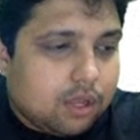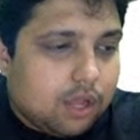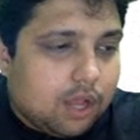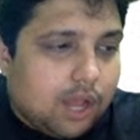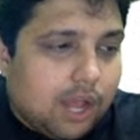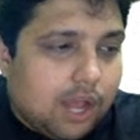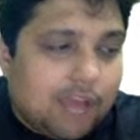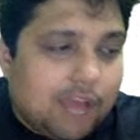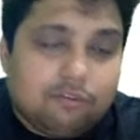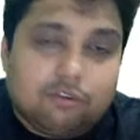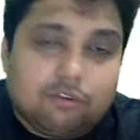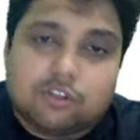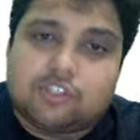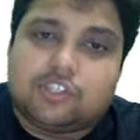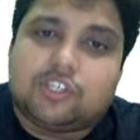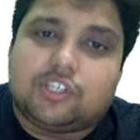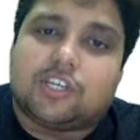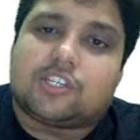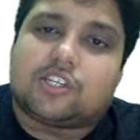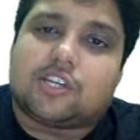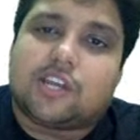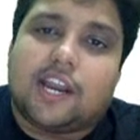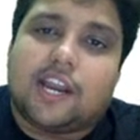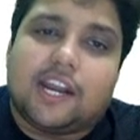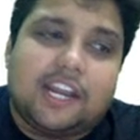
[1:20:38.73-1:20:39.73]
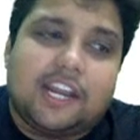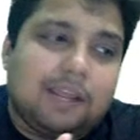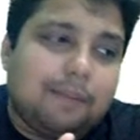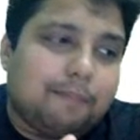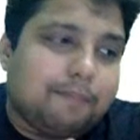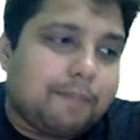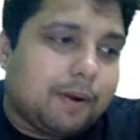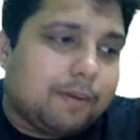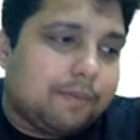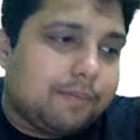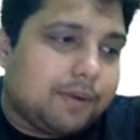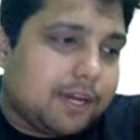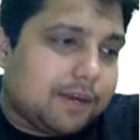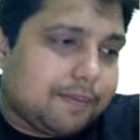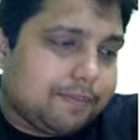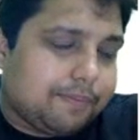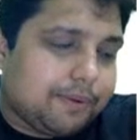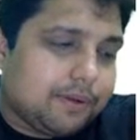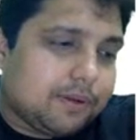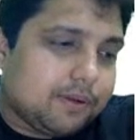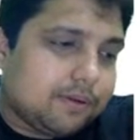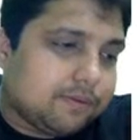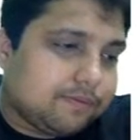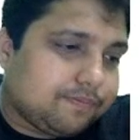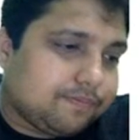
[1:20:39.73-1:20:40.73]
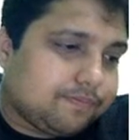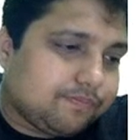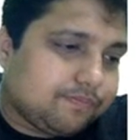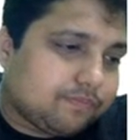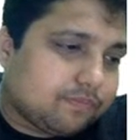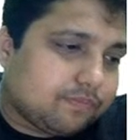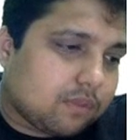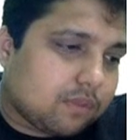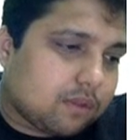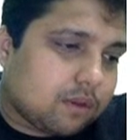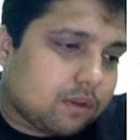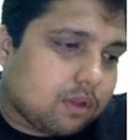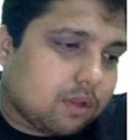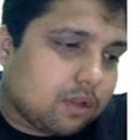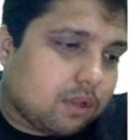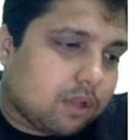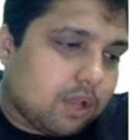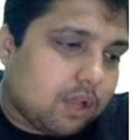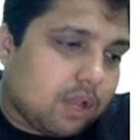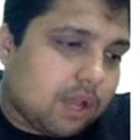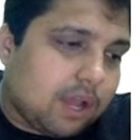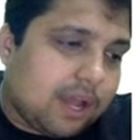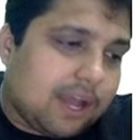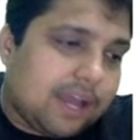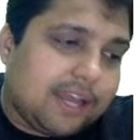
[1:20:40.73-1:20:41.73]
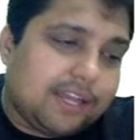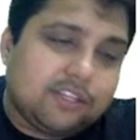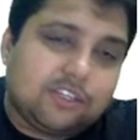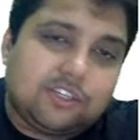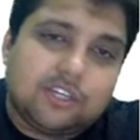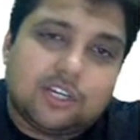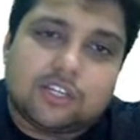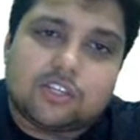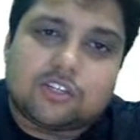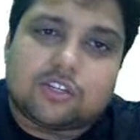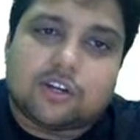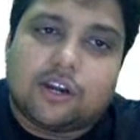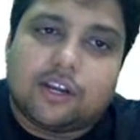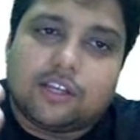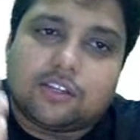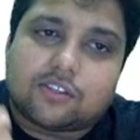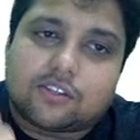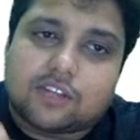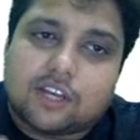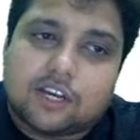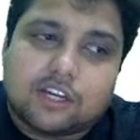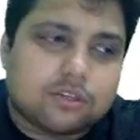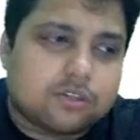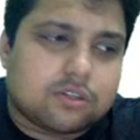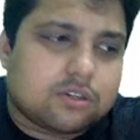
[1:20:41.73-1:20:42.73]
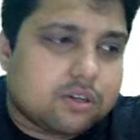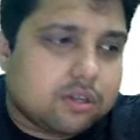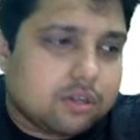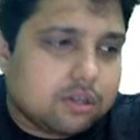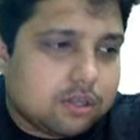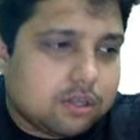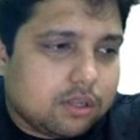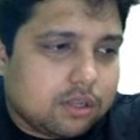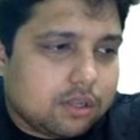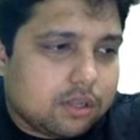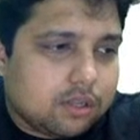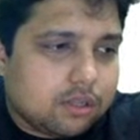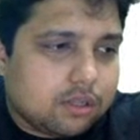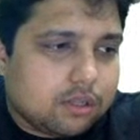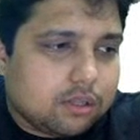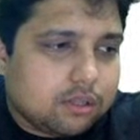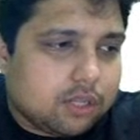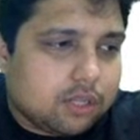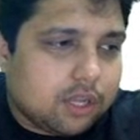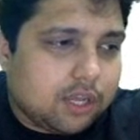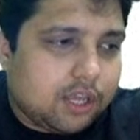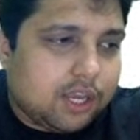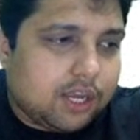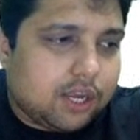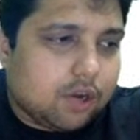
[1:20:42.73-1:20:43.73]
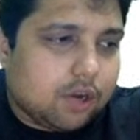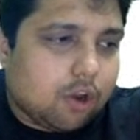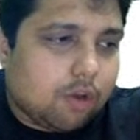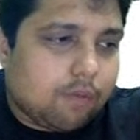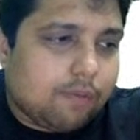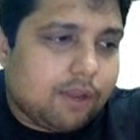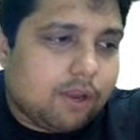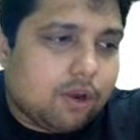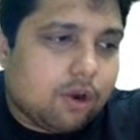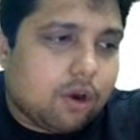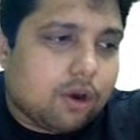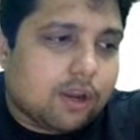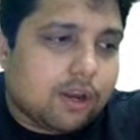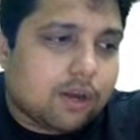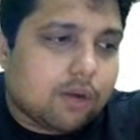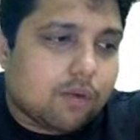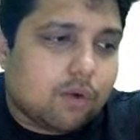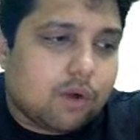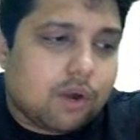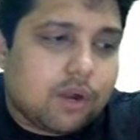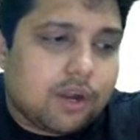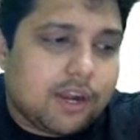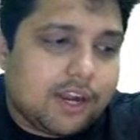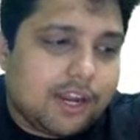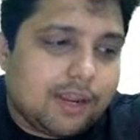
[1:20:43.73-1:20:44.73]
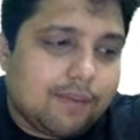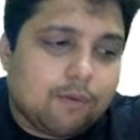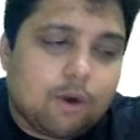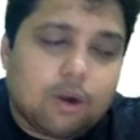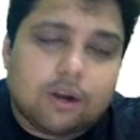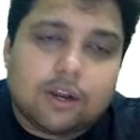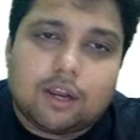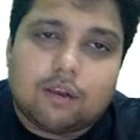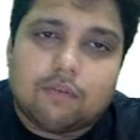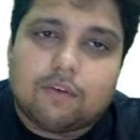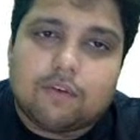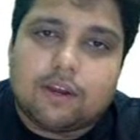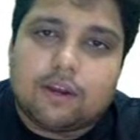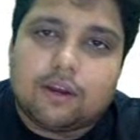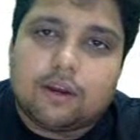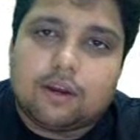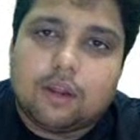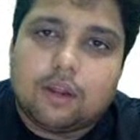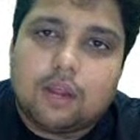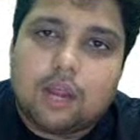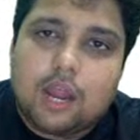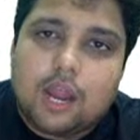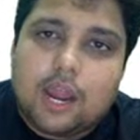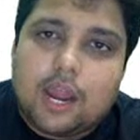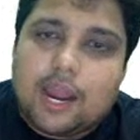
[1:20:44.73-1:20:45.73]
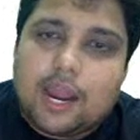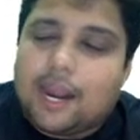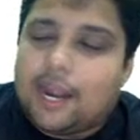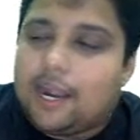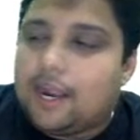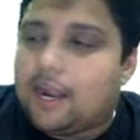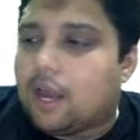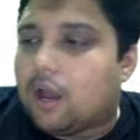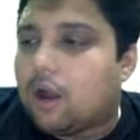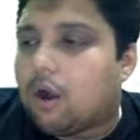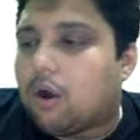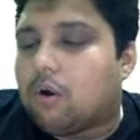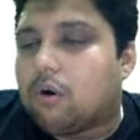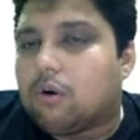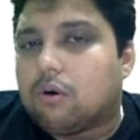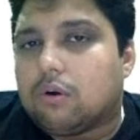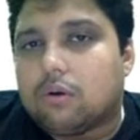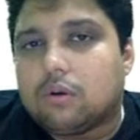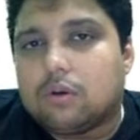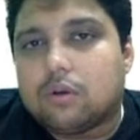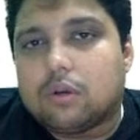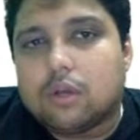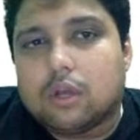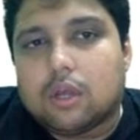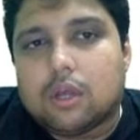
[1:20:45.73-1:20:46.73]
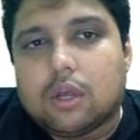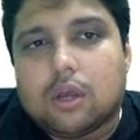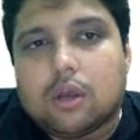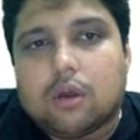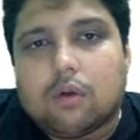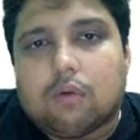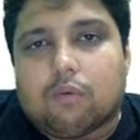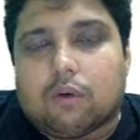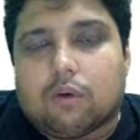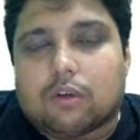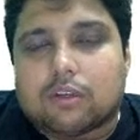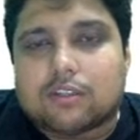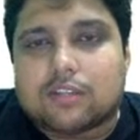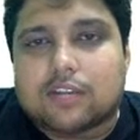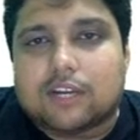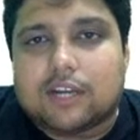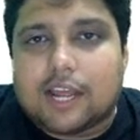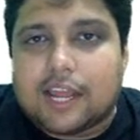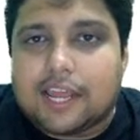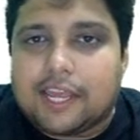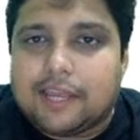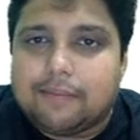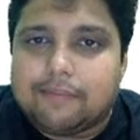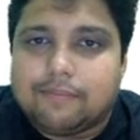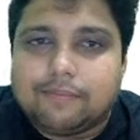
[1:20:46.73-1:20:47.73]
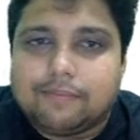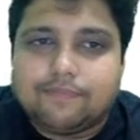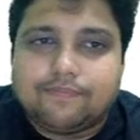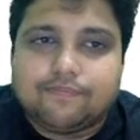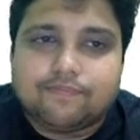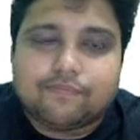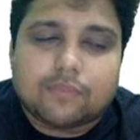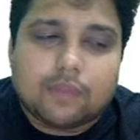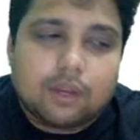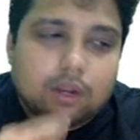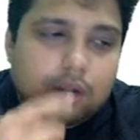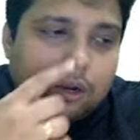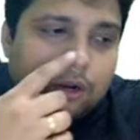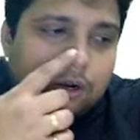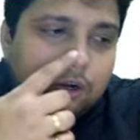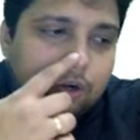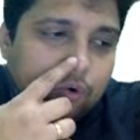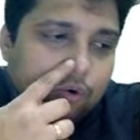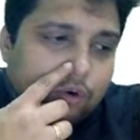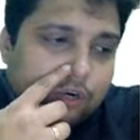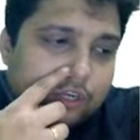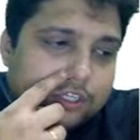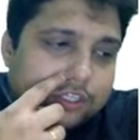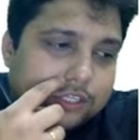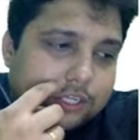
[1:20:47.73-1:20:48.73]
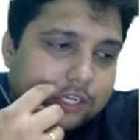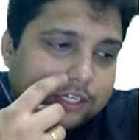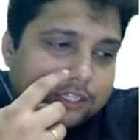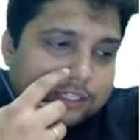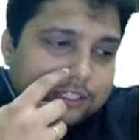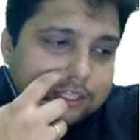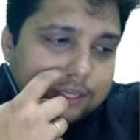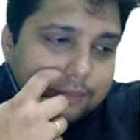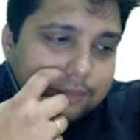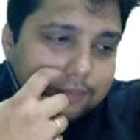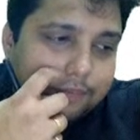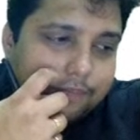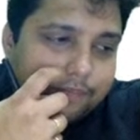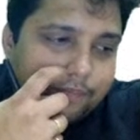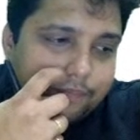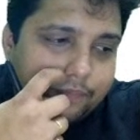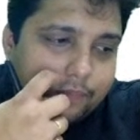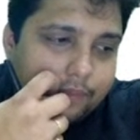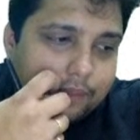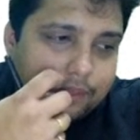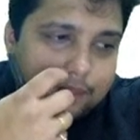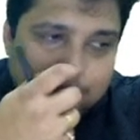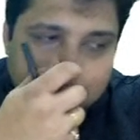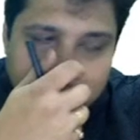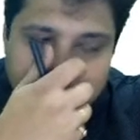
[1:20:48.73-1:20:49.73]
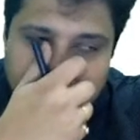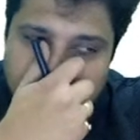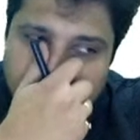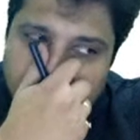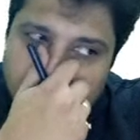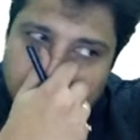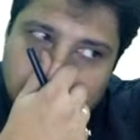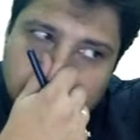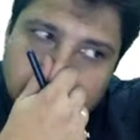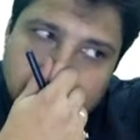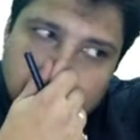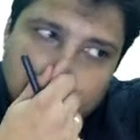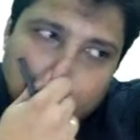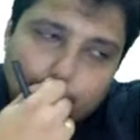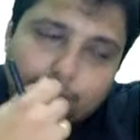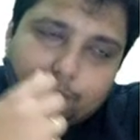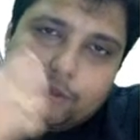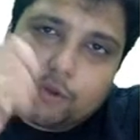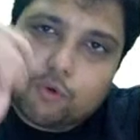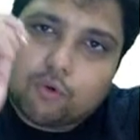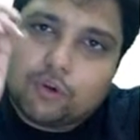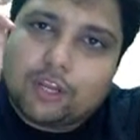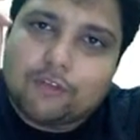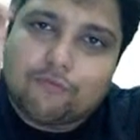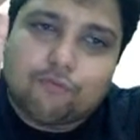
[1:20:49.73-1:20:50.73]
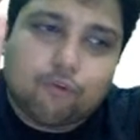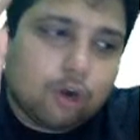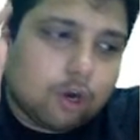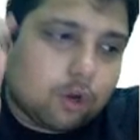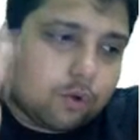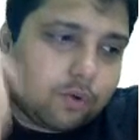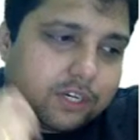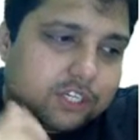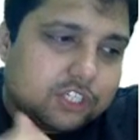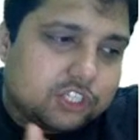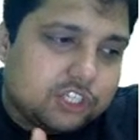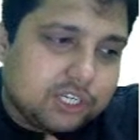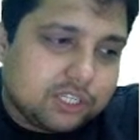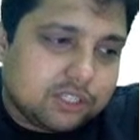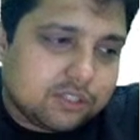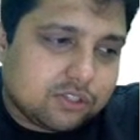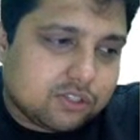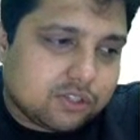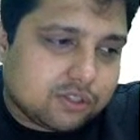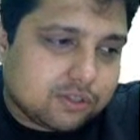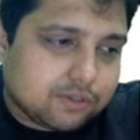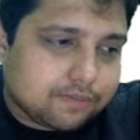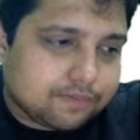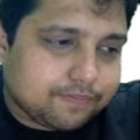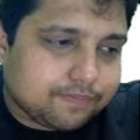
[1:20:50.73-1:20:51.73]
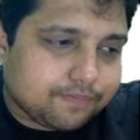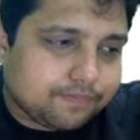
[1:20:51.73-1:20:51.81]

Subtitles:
I was just getting pumped up. I just discussed the economic order quantity model 1, and now was the time to discuss some beautiful questions.